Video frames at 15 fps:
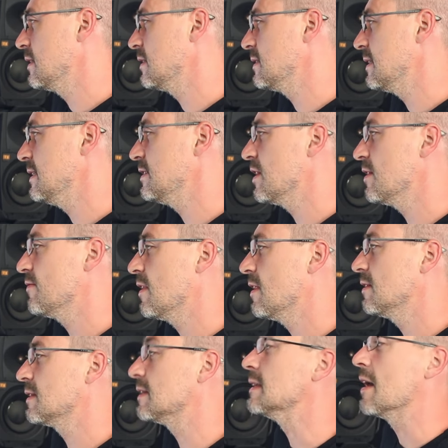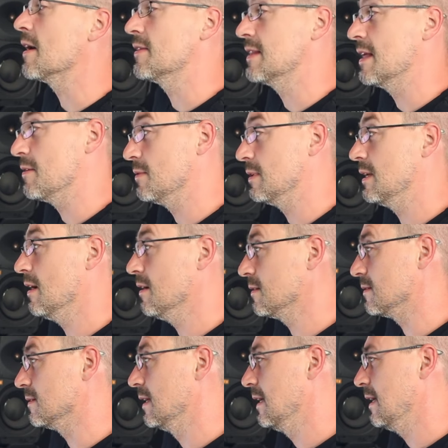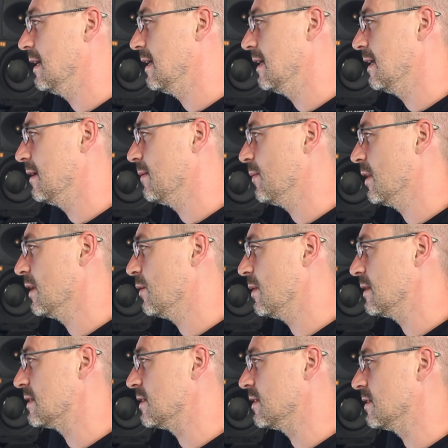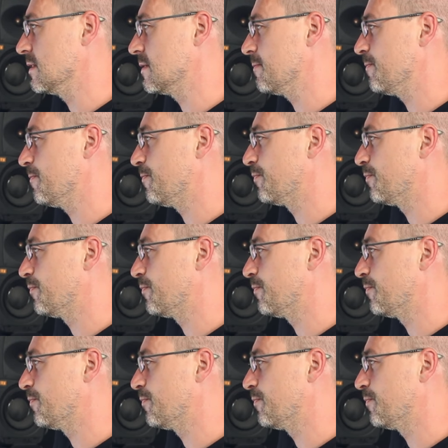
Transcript: and DJ Falcon. There we go. My questions.